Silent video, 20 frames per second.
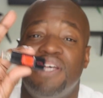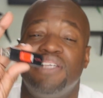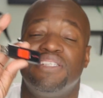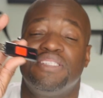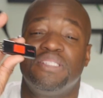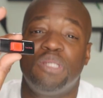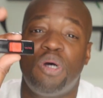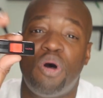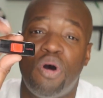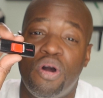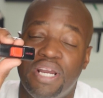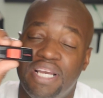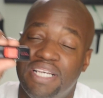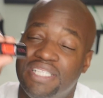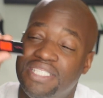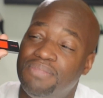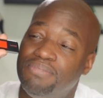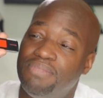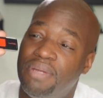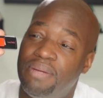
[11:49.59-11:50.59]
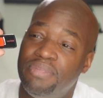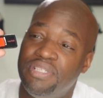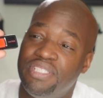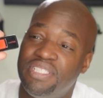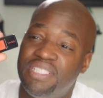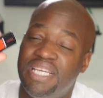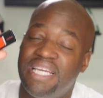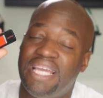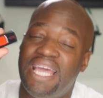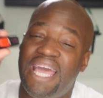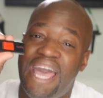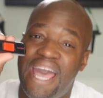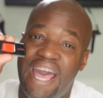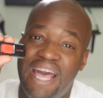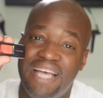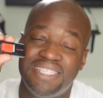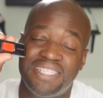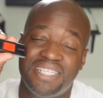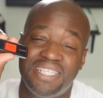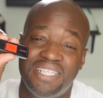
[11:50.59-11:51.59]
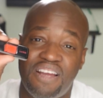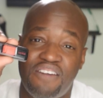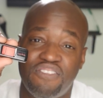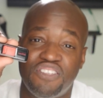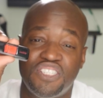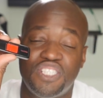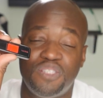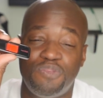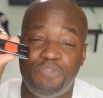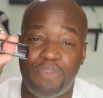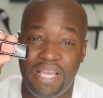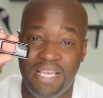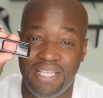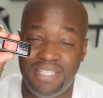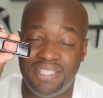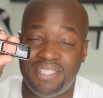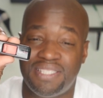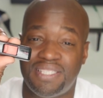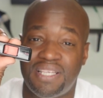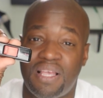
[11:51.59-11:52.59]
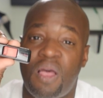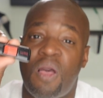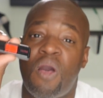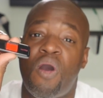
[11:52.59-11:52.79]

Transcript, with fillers: as long as the memory stick has enough space